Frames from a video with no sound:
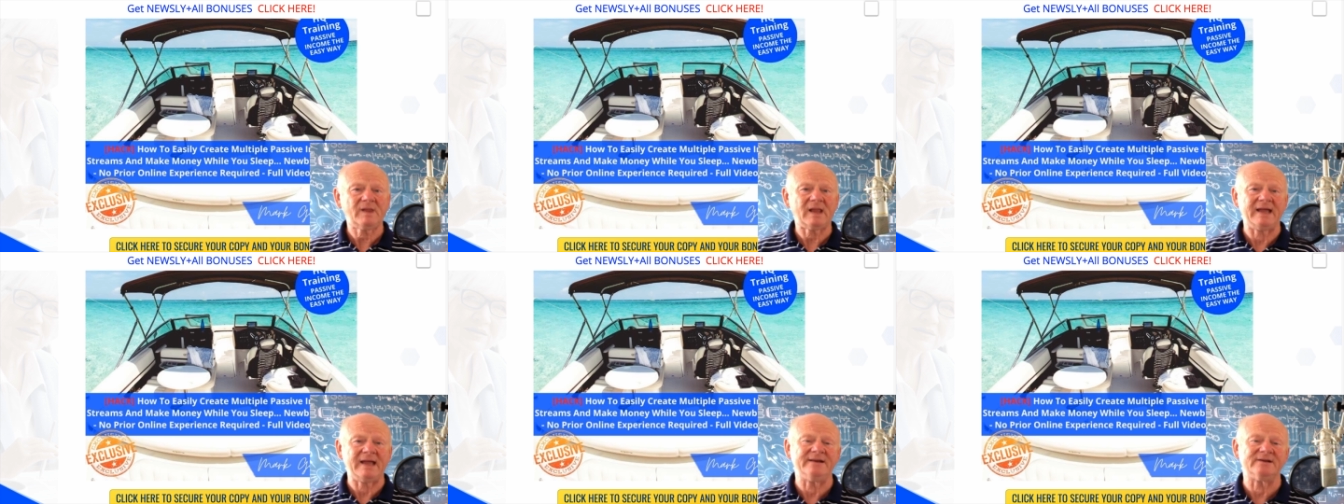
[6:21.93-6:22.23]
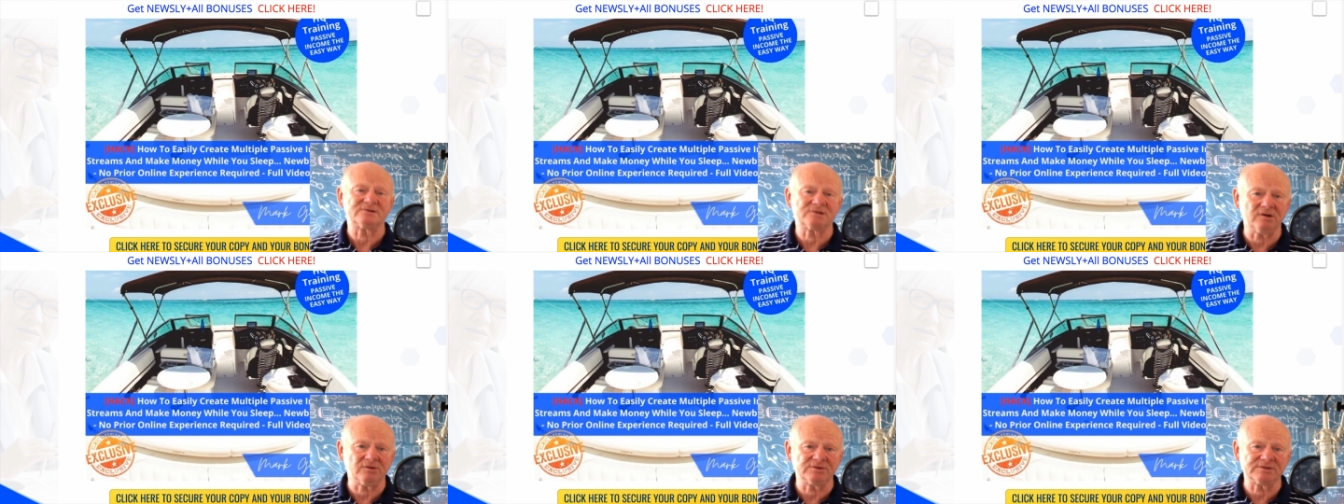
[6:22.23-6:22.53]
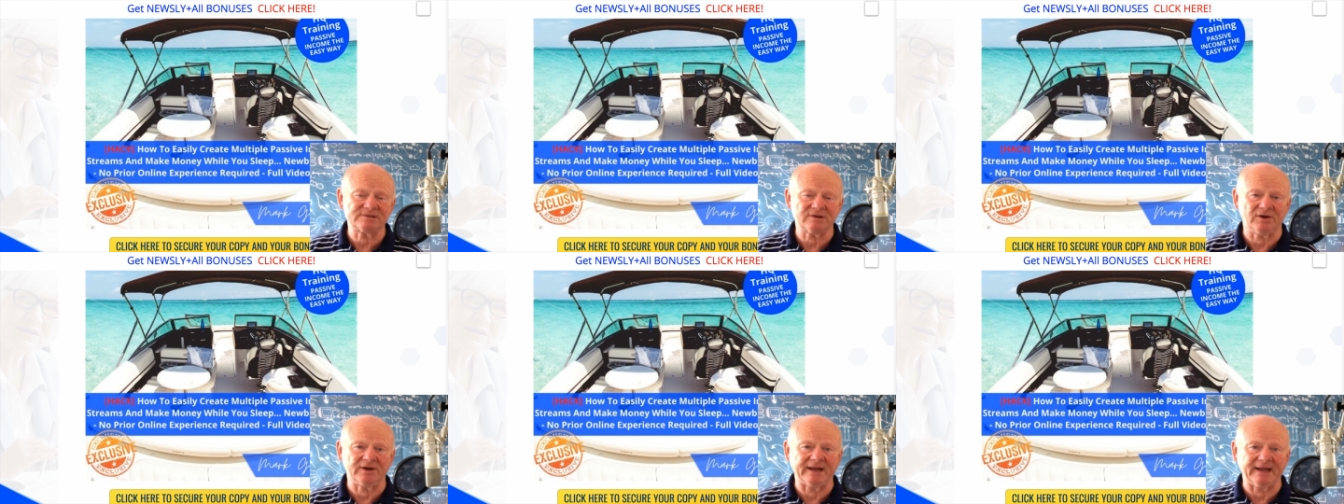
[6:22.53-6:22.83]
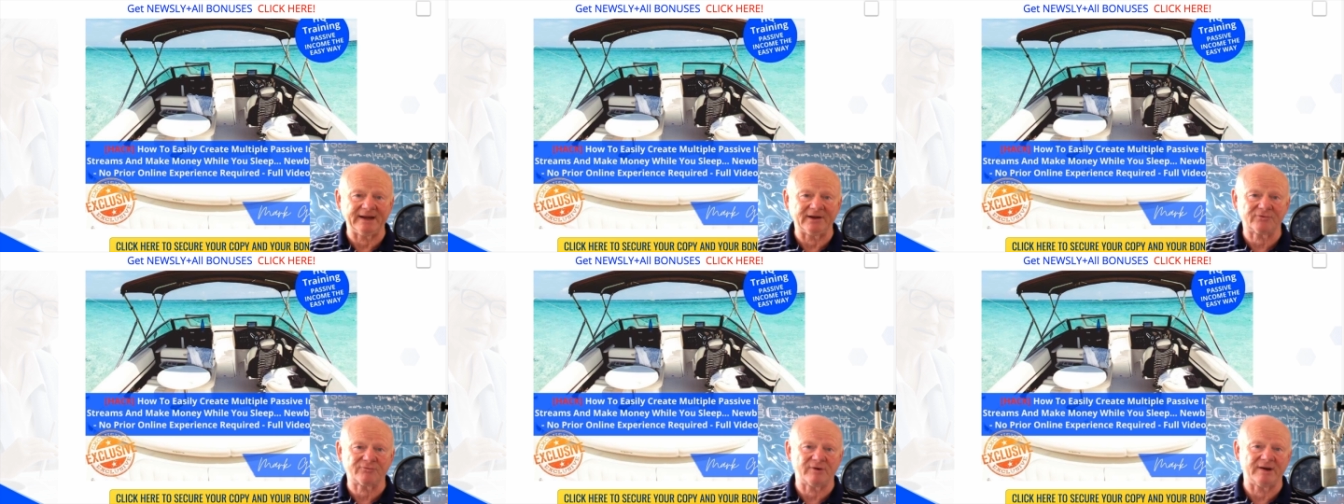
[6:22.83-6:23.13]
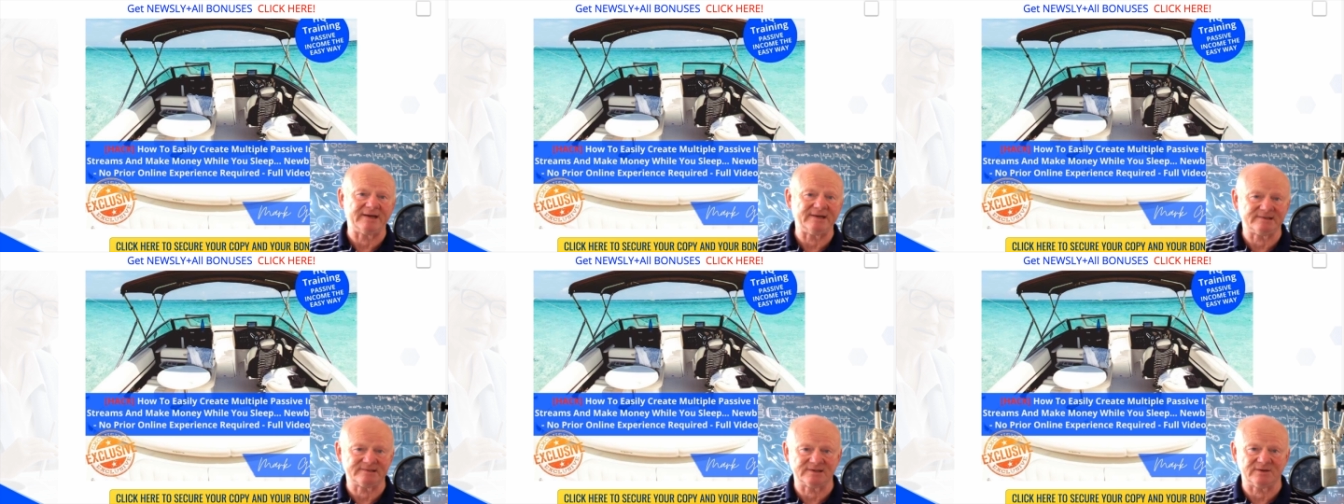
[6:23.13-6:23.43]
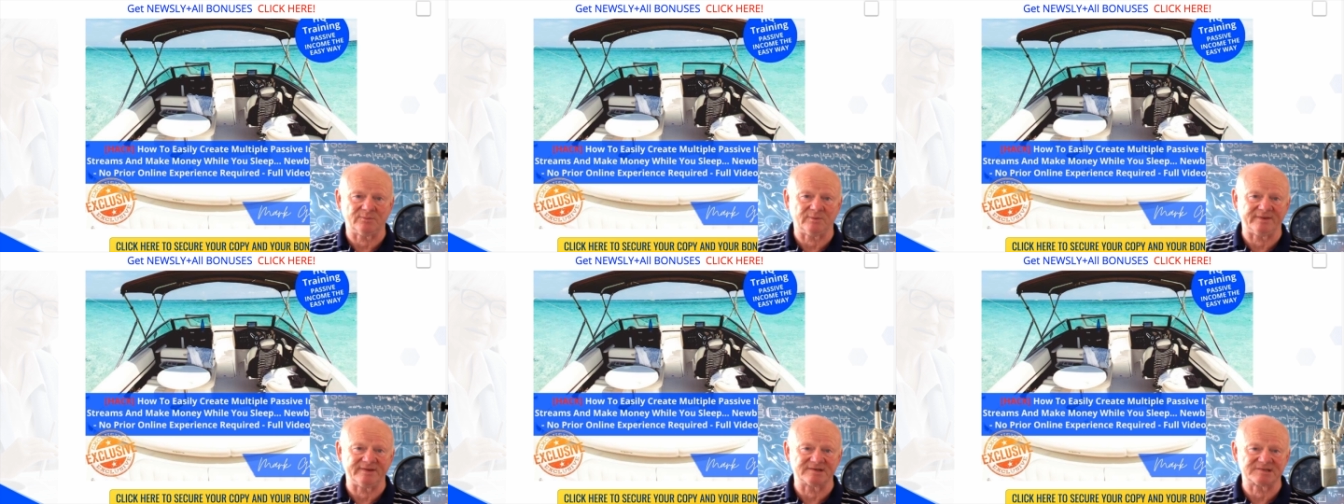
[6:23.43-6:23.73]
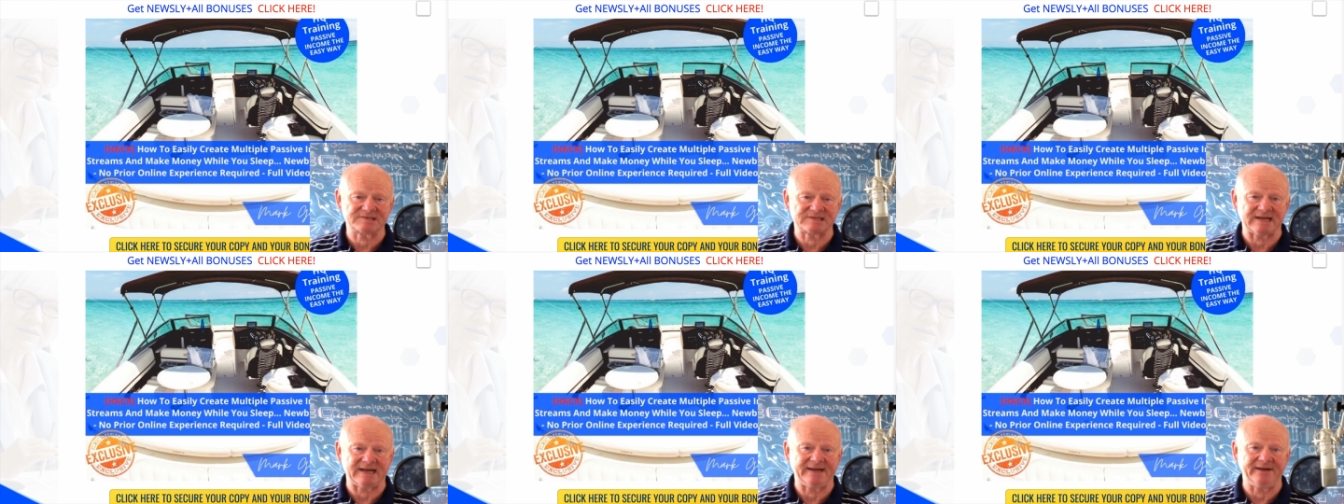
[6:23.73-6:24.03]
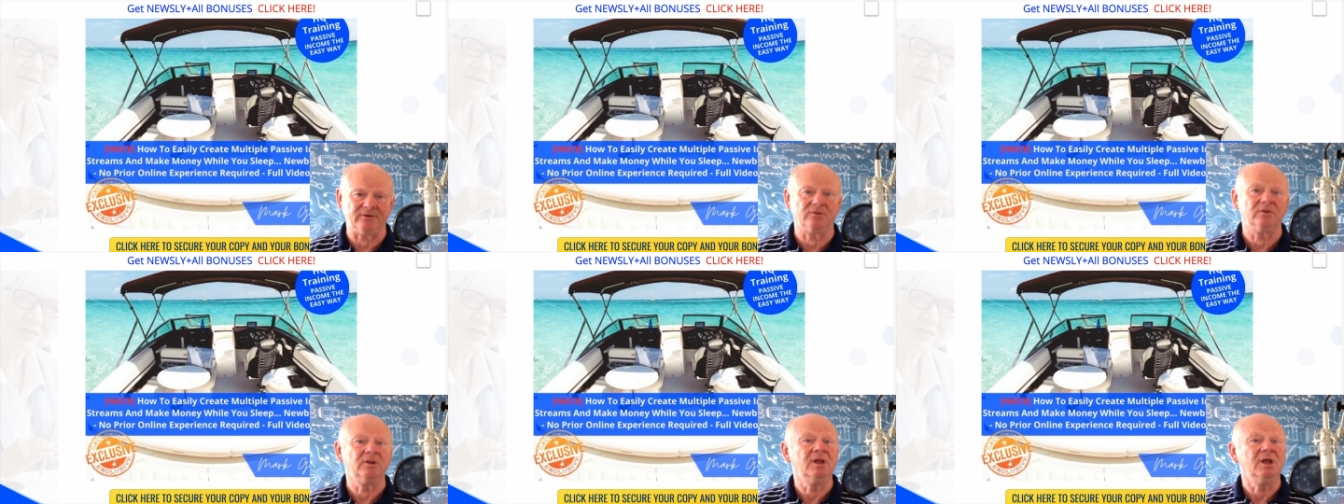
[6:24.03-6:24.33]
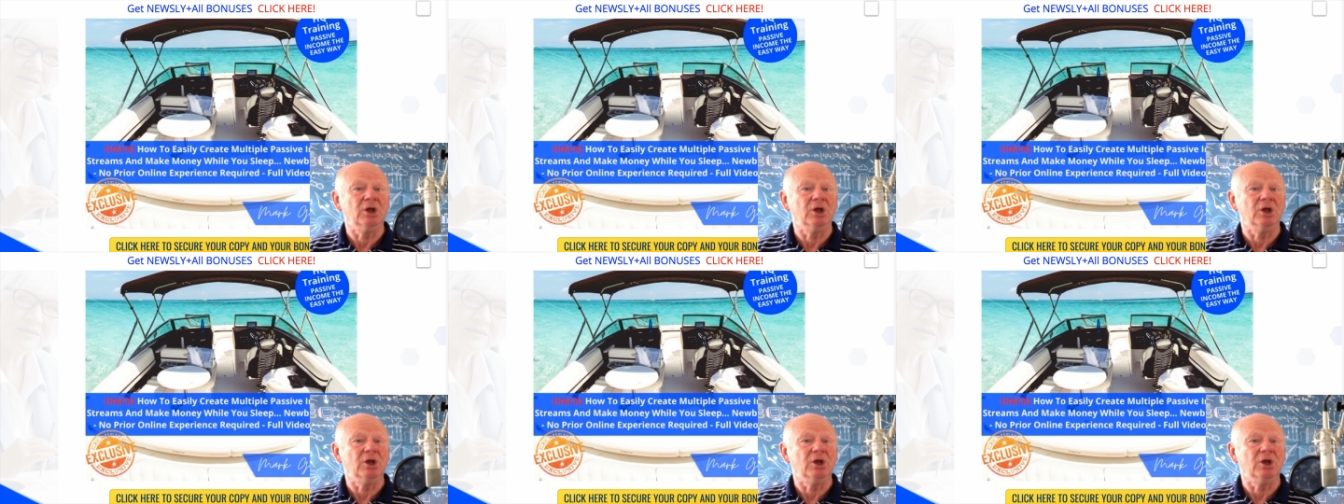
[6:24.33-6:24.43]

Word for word: and as long as I get credited with a sale,